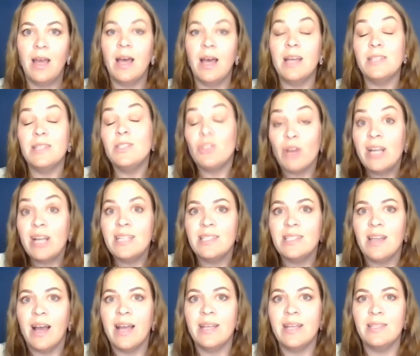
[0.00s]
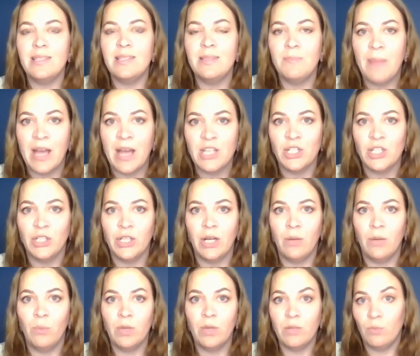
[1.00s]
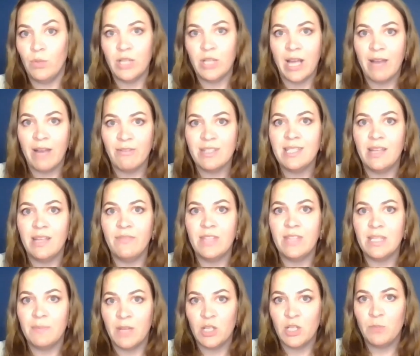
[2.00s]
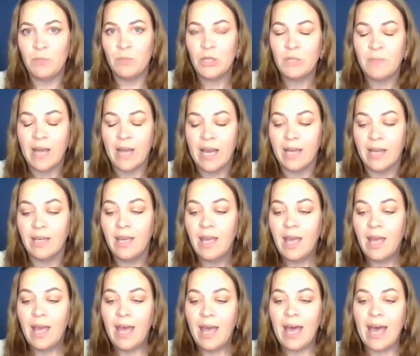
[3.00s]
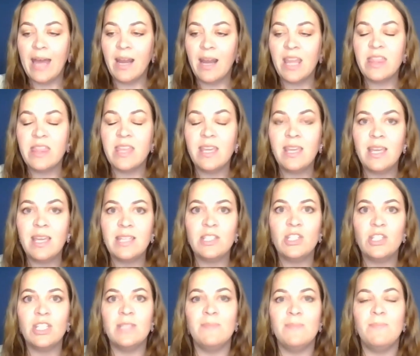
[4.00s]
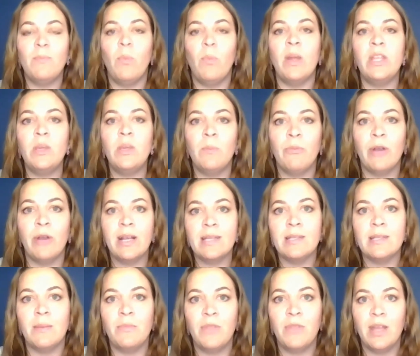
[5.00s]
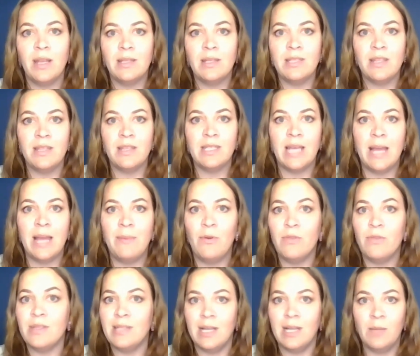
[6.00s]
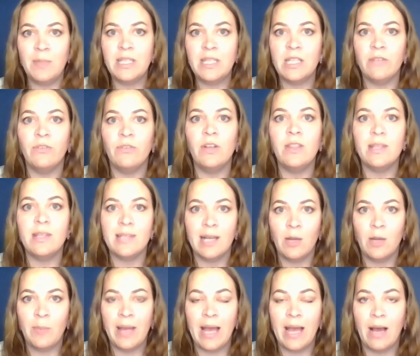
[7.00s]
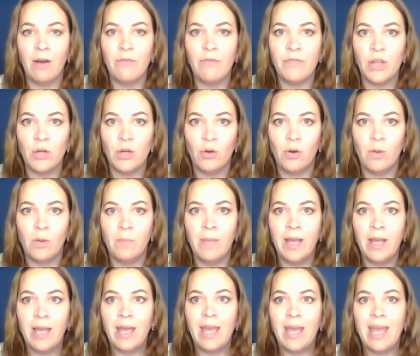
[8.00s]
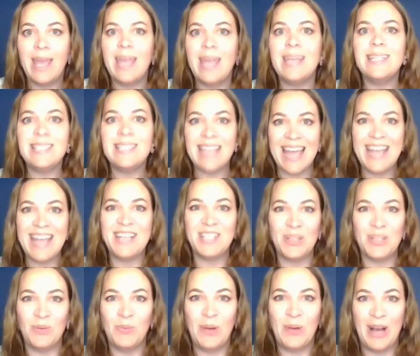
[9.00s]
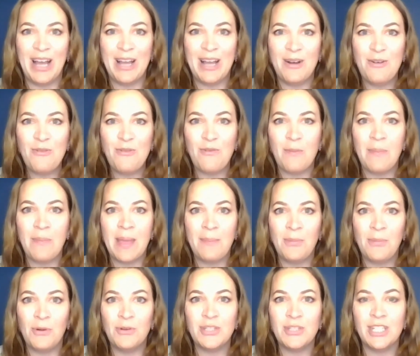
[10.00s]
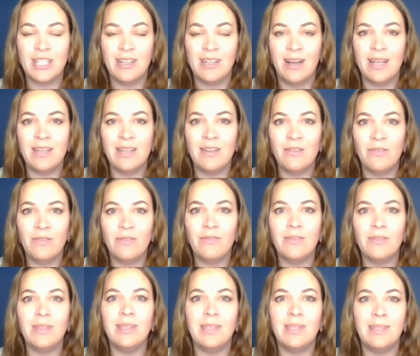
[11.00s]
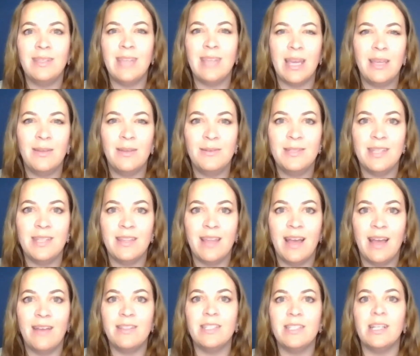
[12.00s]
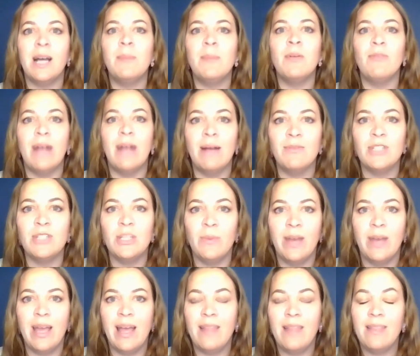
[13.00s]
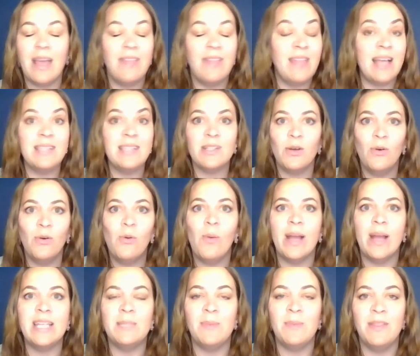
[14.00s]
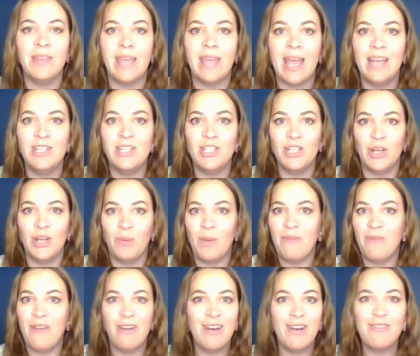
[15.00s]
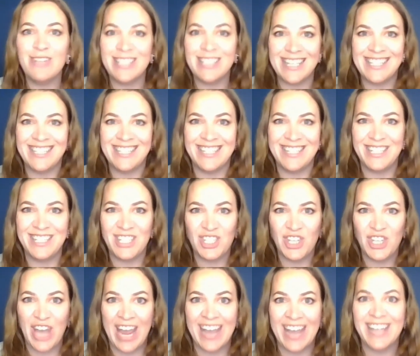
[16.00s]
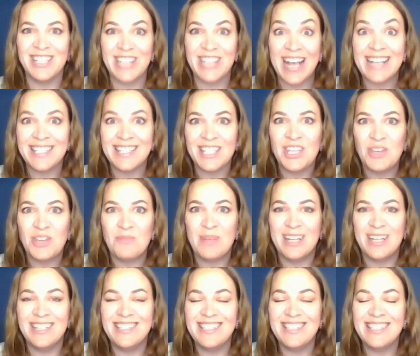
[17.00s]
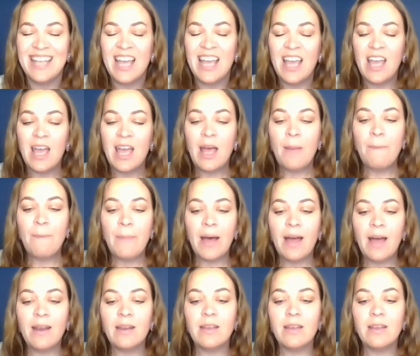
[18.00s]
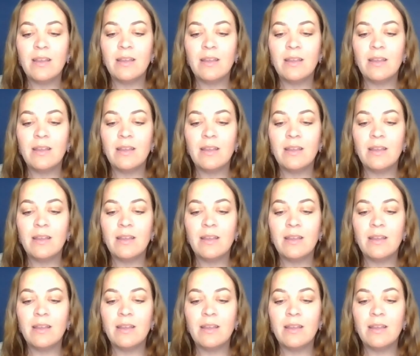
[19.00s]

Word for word: a straight size pageant girl would, would i receive this much pushback and i think it's just when you bring something to the table that's a little bit different that's a little bit out of the norm it takes a while for people to kind of get used to that to come around to it and and that's always been the case you know we're very resistant to change as humans but